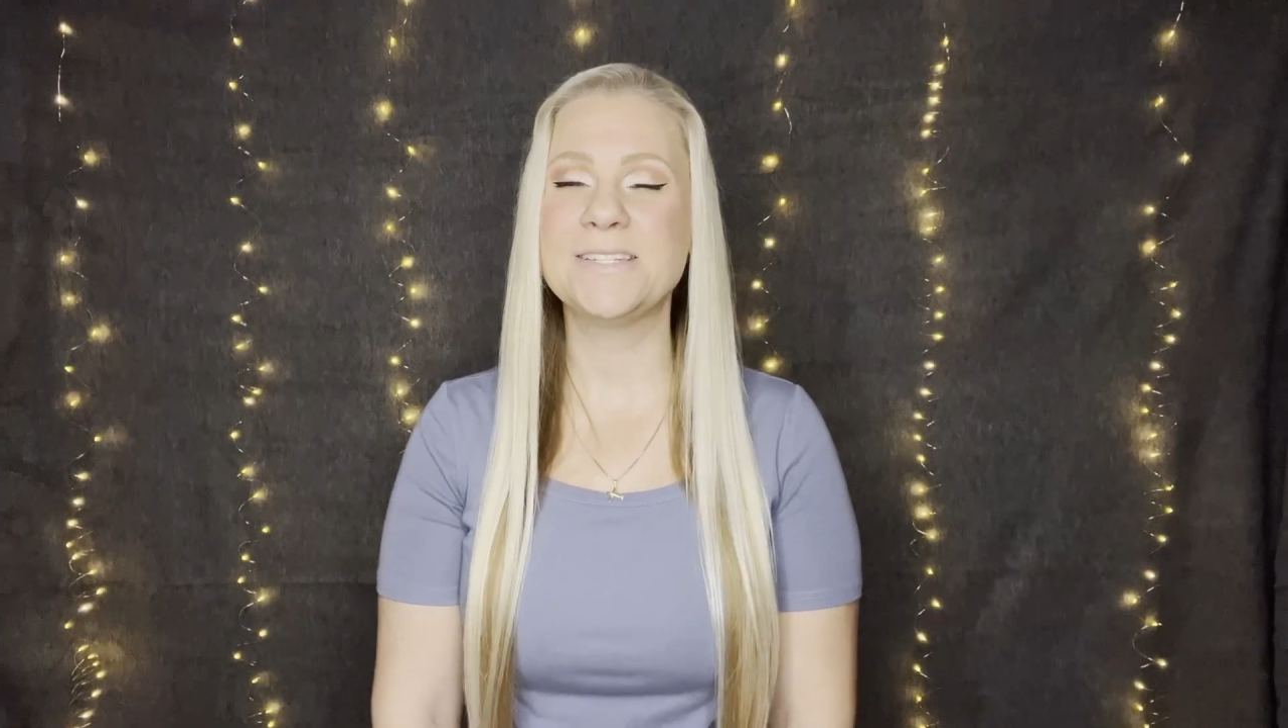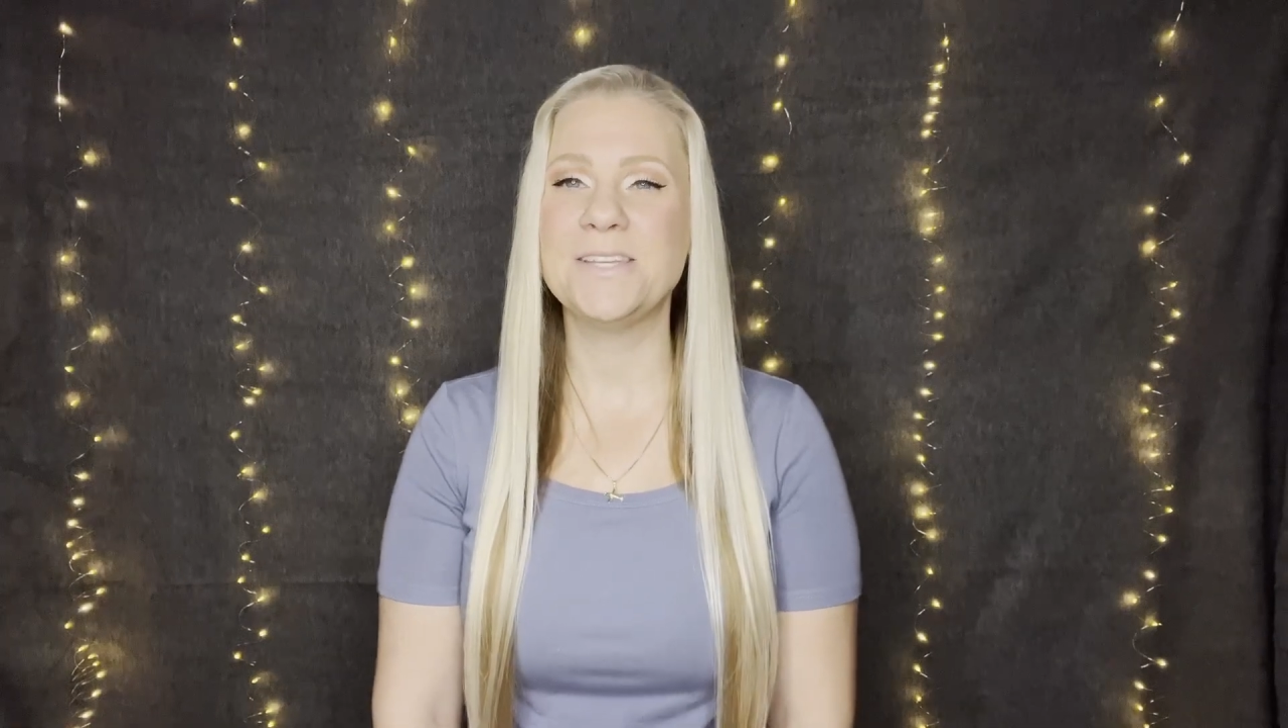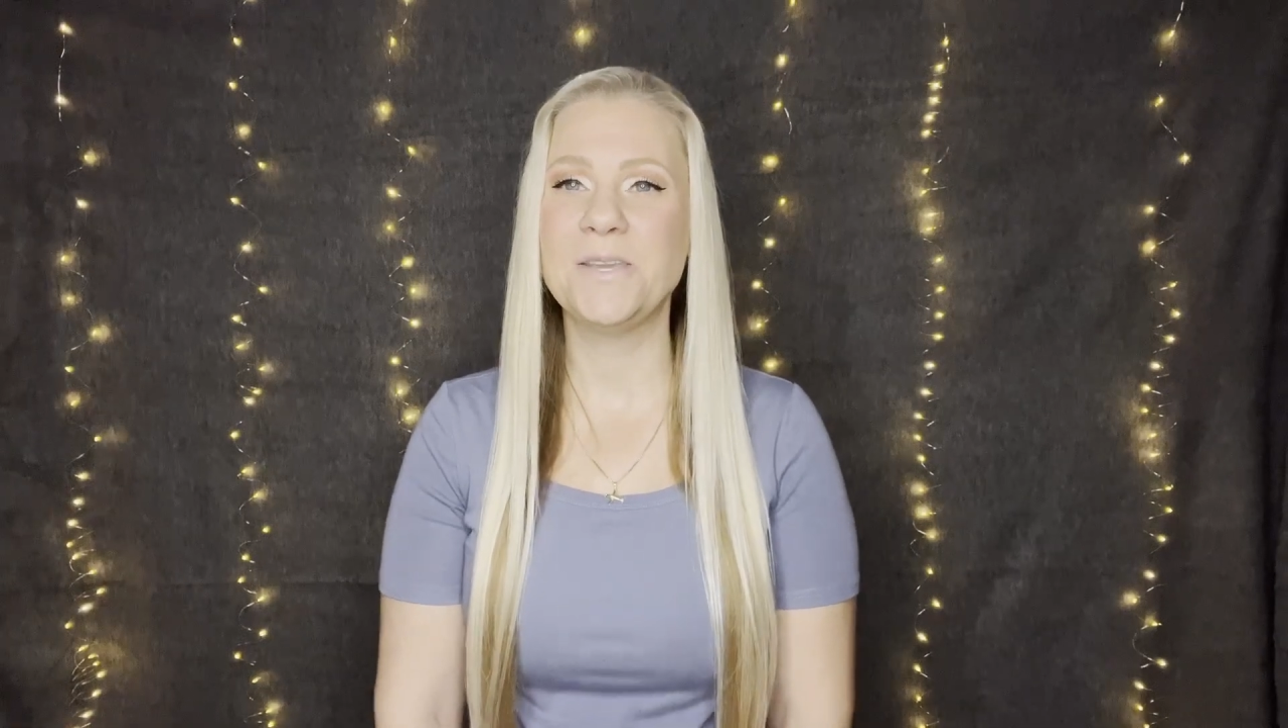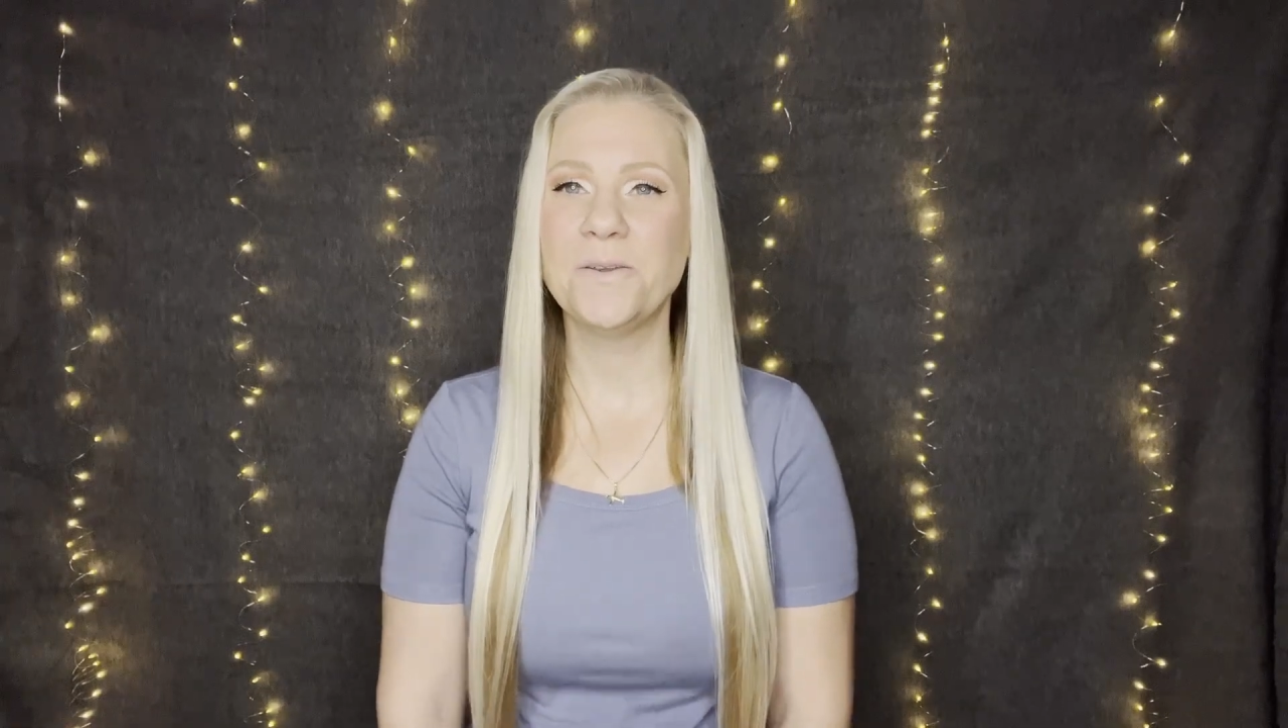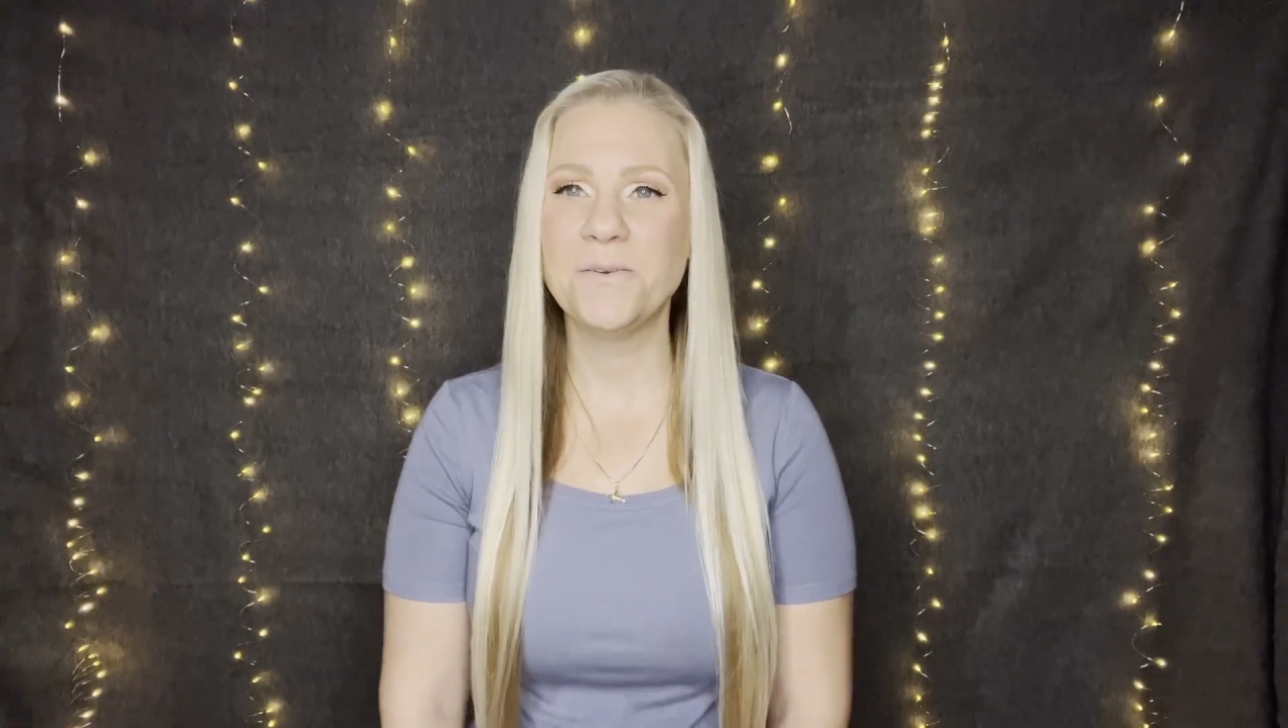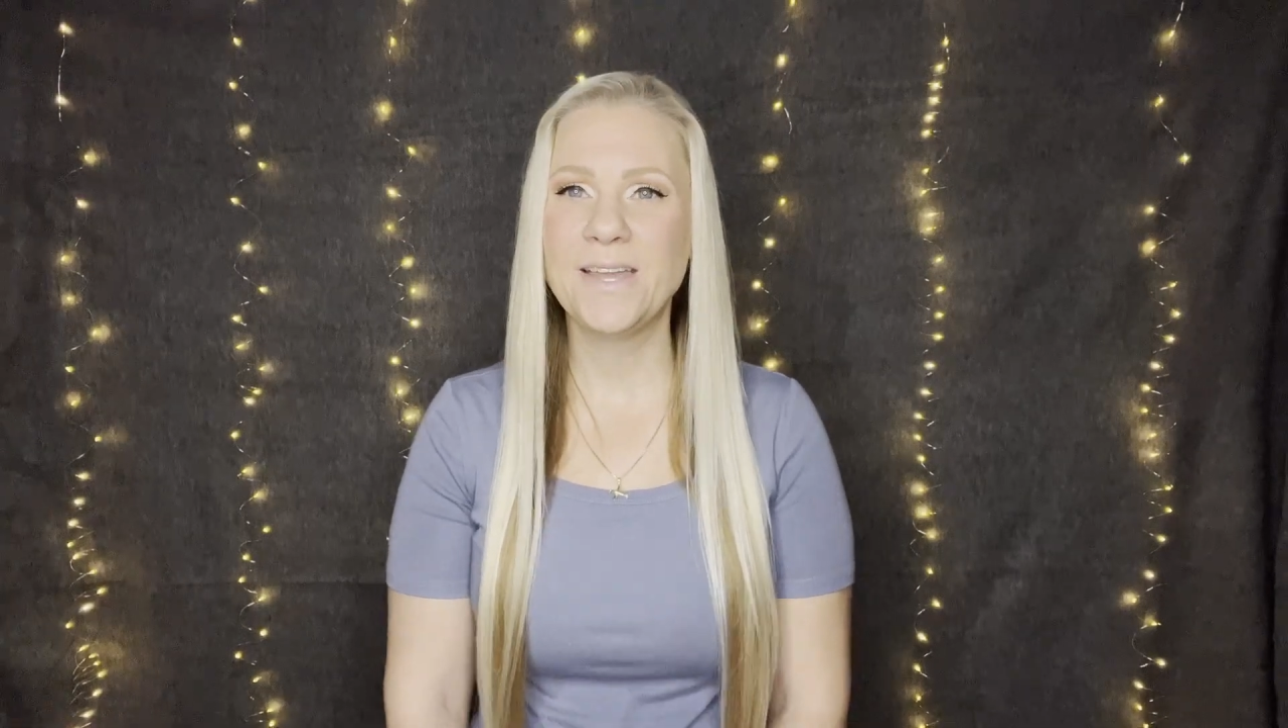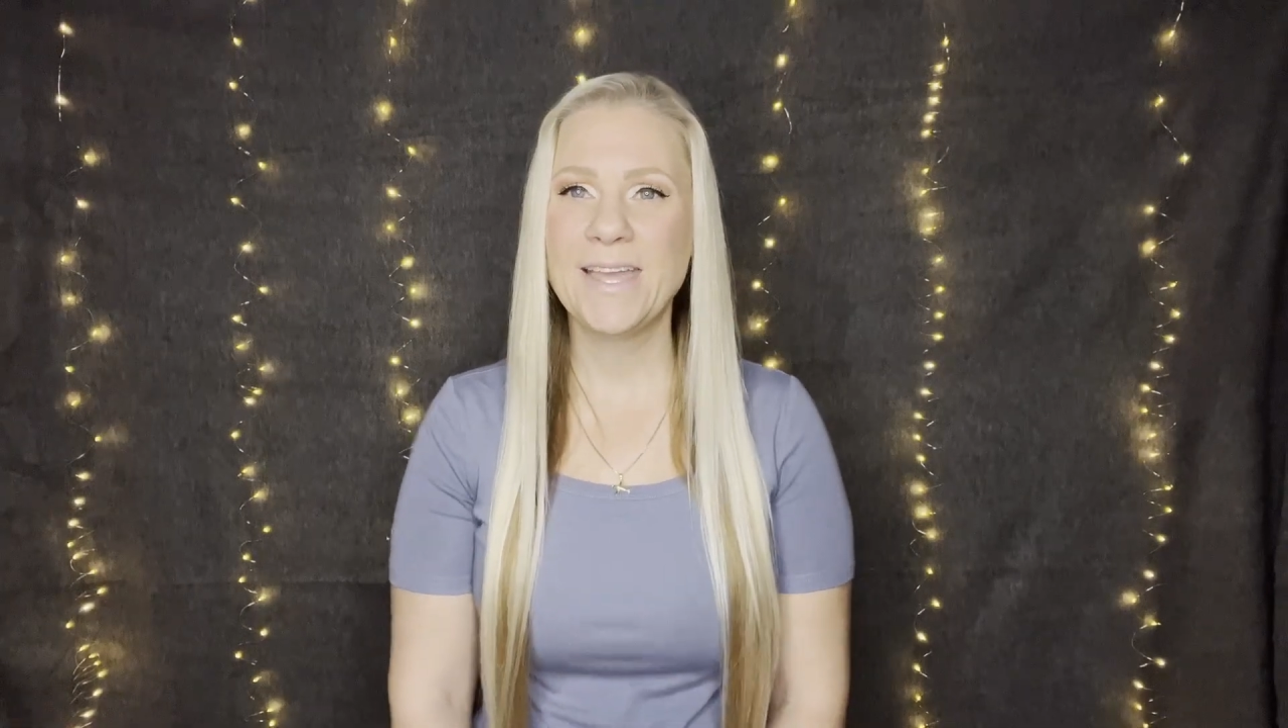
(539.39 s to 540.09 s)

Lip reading: to you.